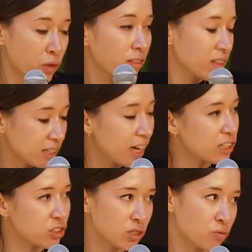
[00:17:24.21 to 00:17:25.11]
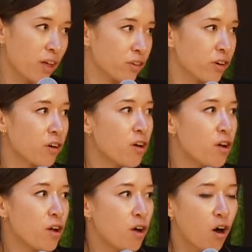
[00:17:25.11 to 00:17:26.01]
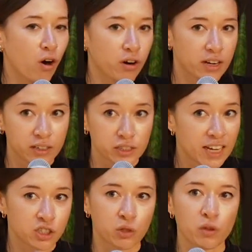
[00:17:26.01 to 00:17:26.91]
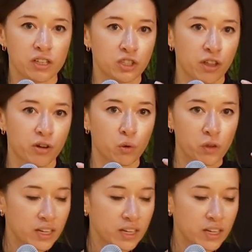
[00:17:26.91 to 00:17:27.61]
or that the agents rather, are engaging with each other.